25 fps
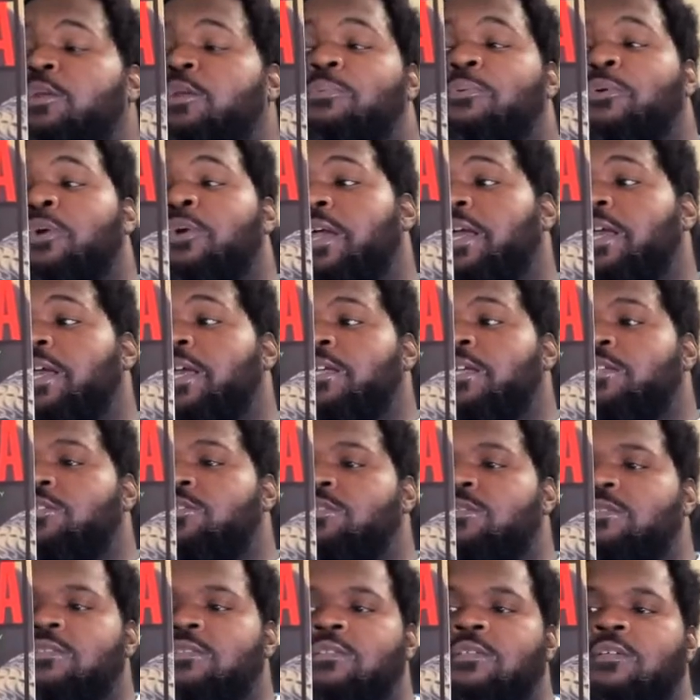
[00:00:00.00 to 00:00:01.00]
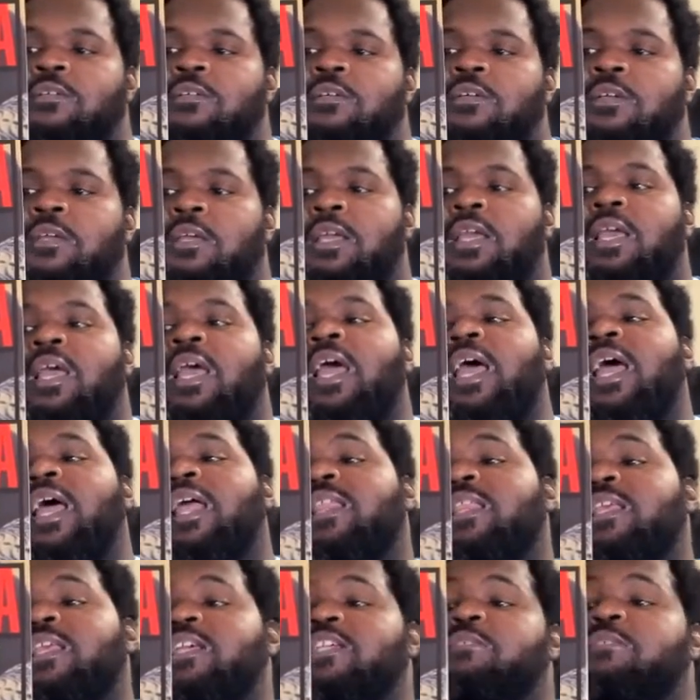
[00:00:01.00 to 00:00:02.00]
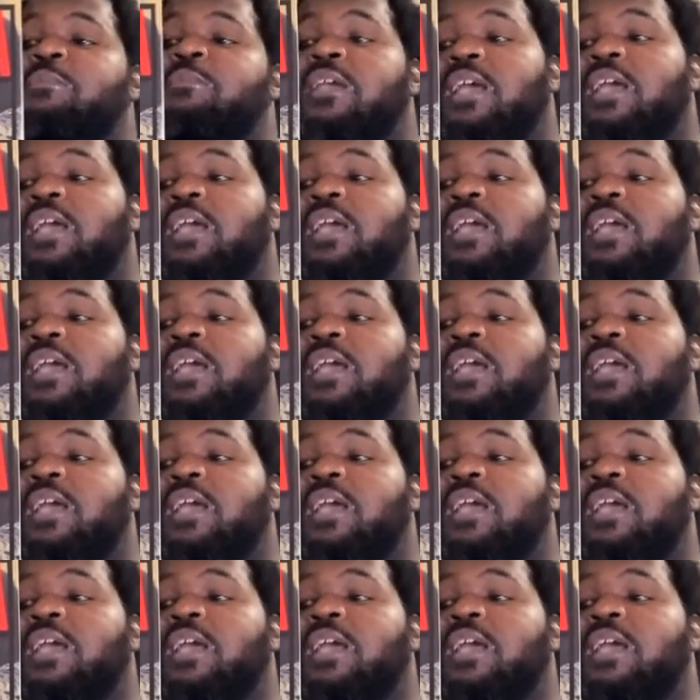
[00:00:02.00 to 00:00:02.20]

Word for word: to the bridge. At least